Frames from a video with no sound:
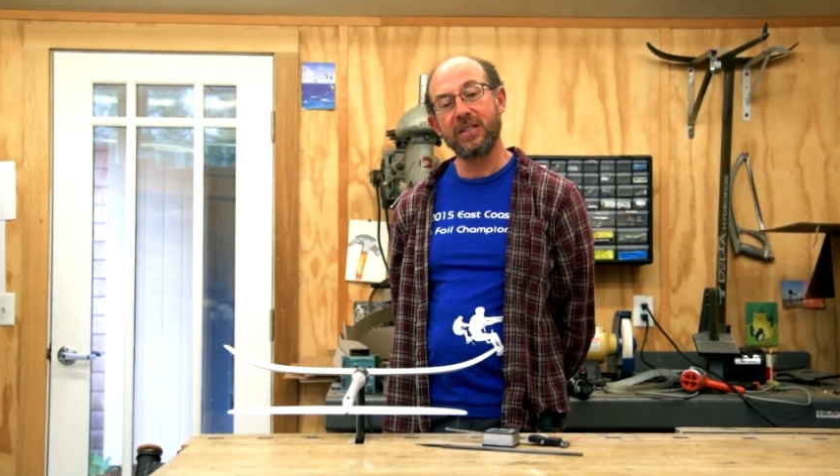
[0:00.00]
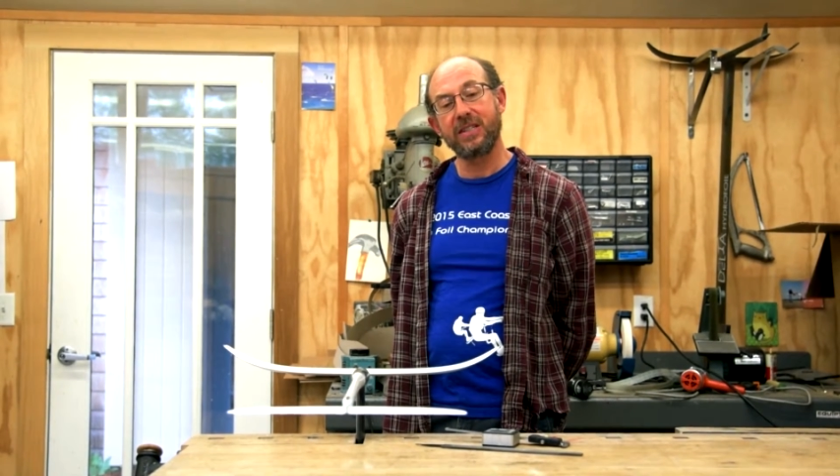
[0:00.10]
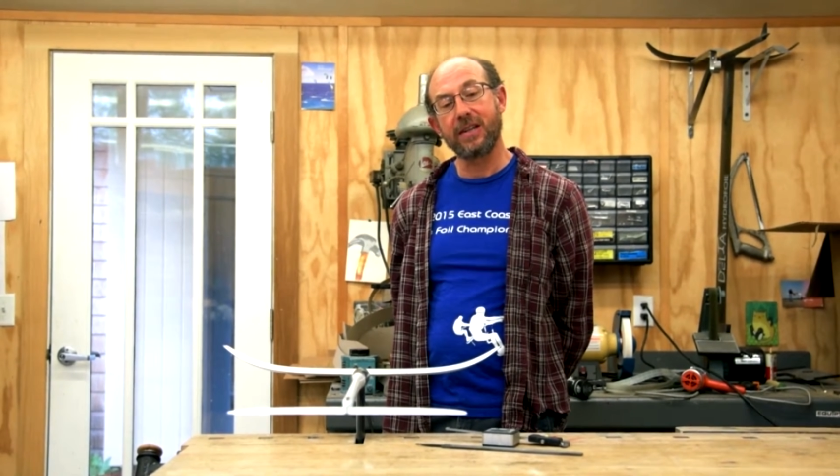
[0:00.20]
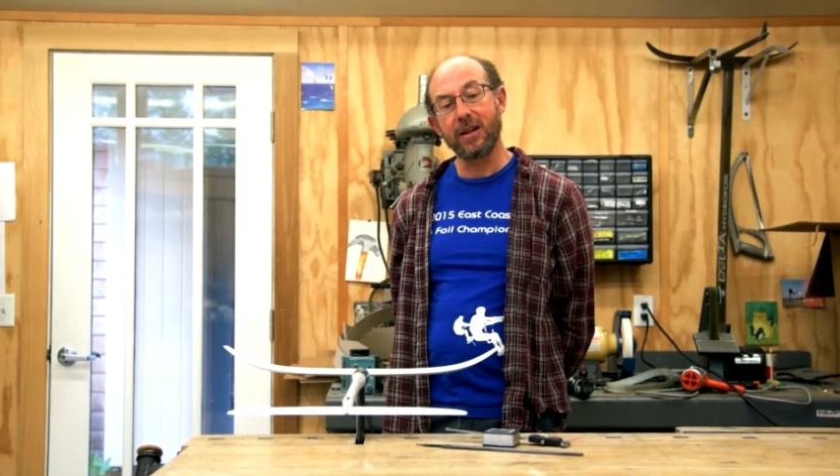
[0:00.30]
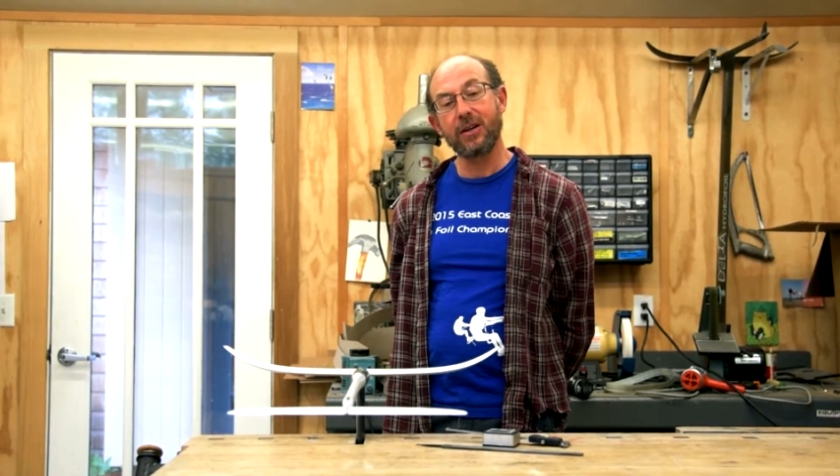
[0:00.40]

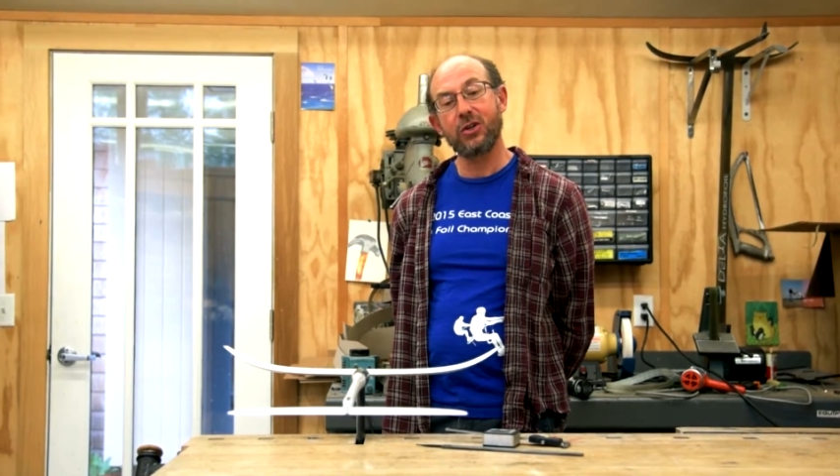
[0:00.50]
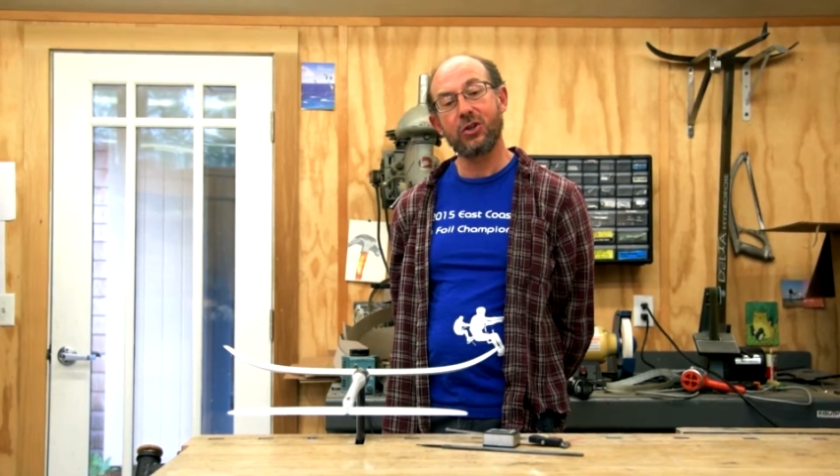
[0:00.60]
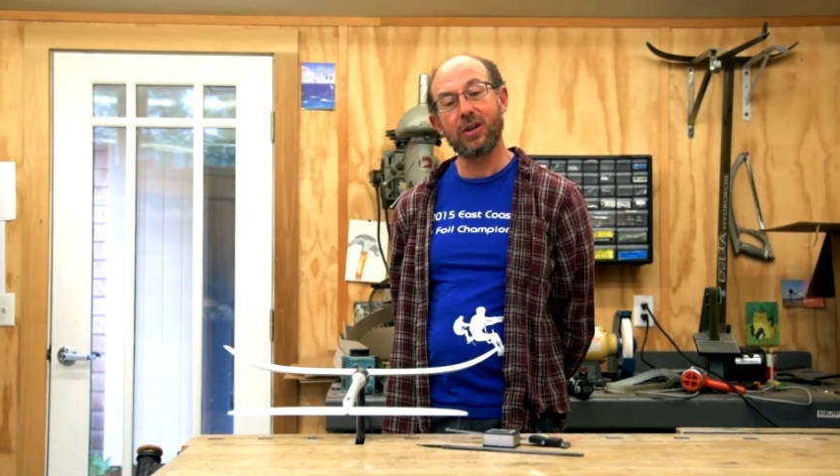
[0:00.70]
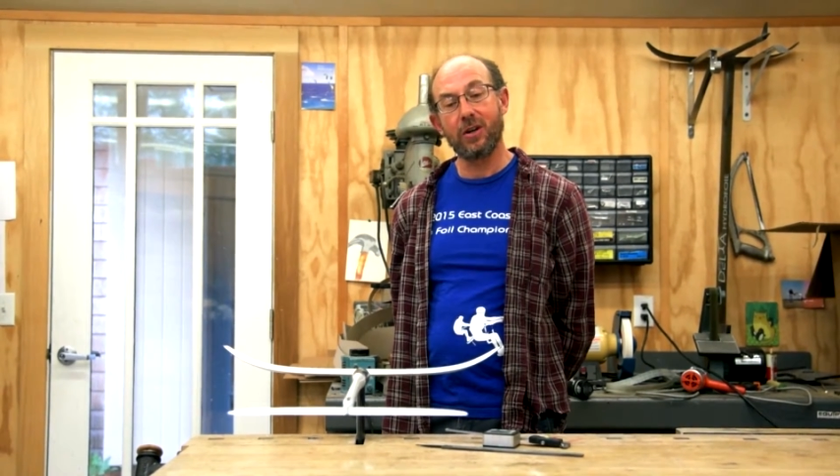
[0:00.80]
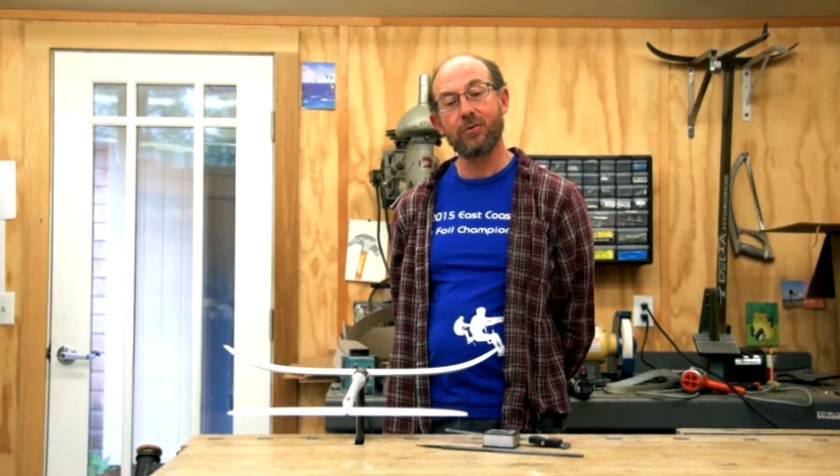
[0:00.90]
sluggish
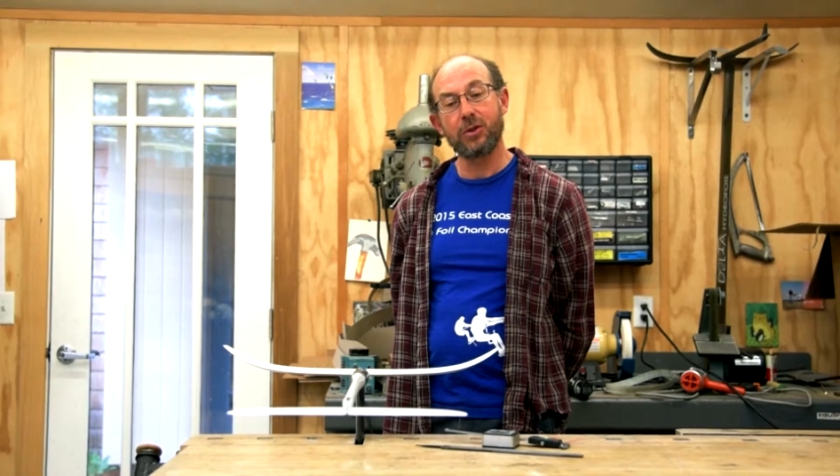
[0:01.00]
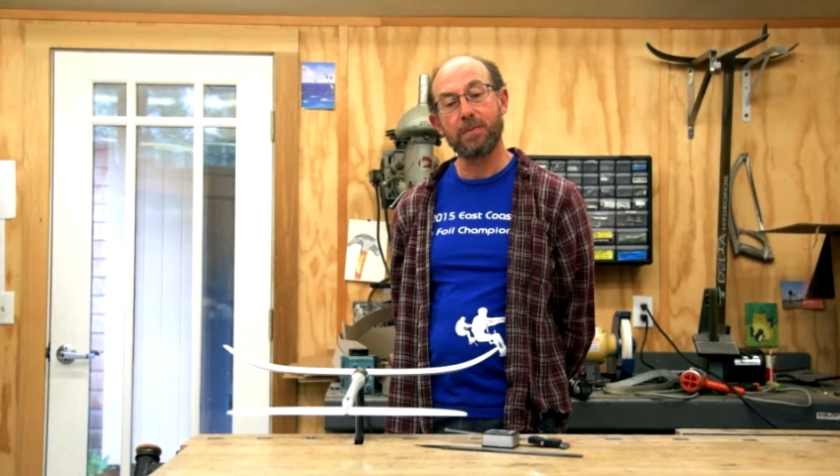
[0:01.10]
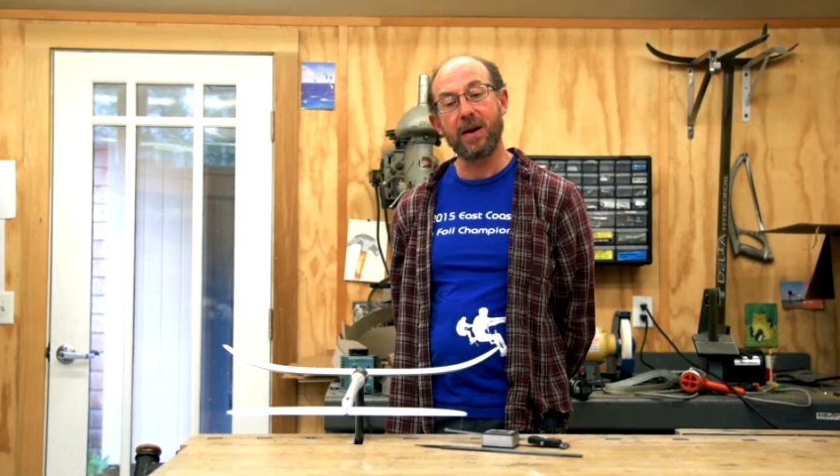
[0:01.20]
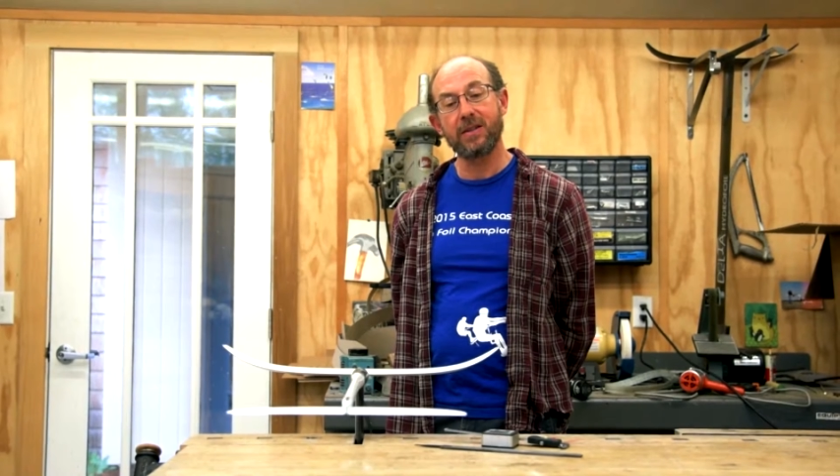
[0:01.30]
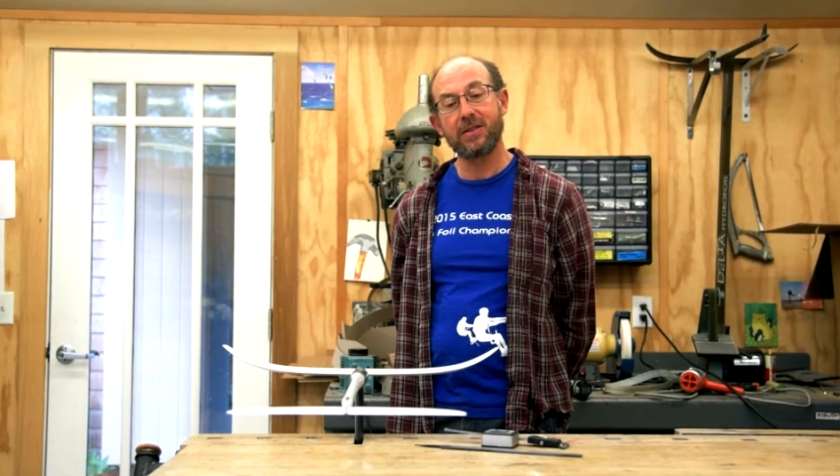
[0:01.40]
and
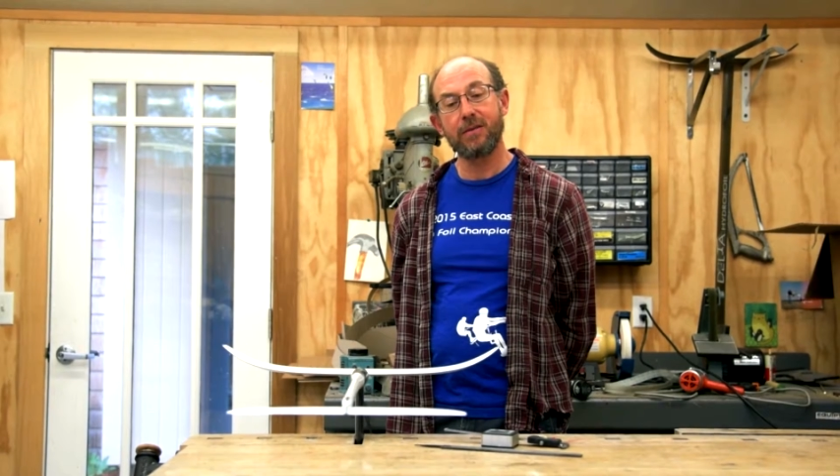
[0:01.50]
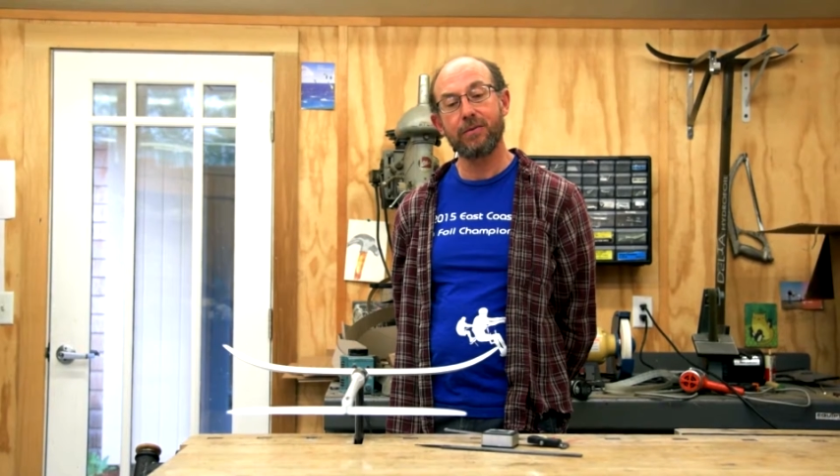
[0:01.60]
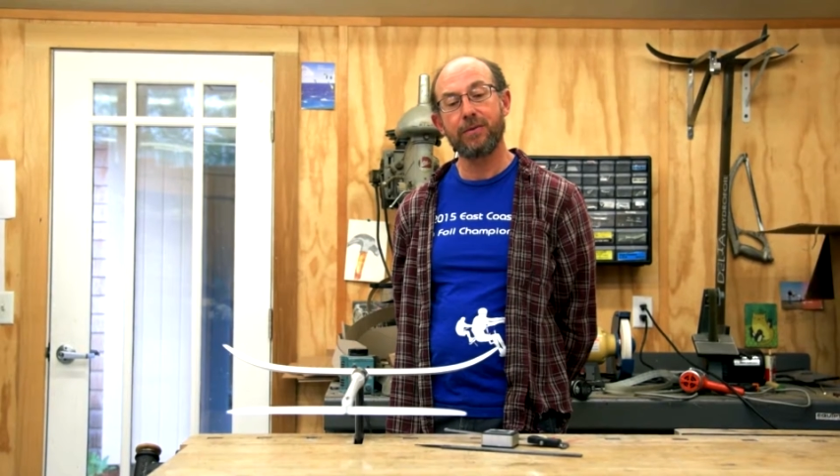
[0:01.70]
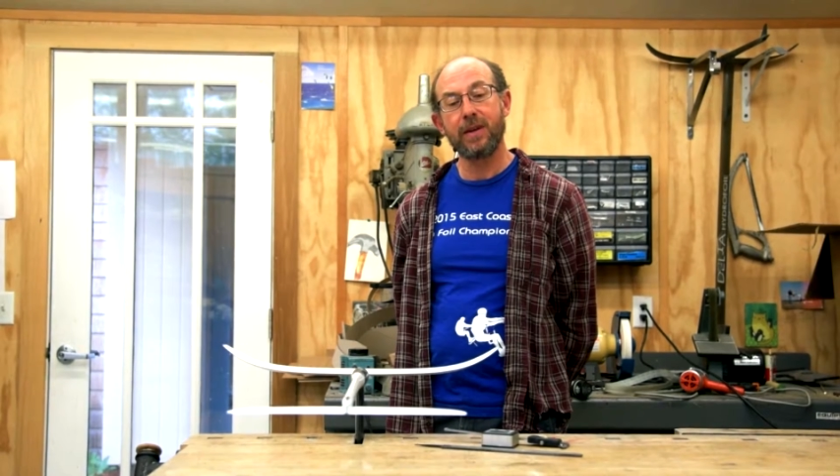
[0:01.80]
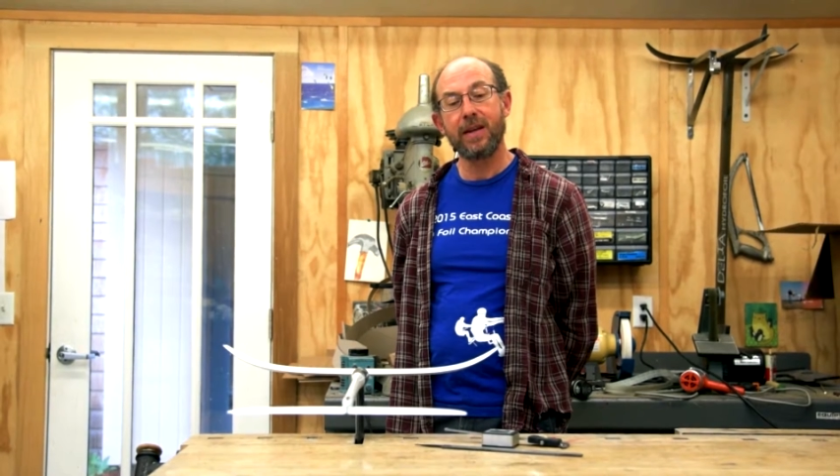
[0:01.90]
unresponsive,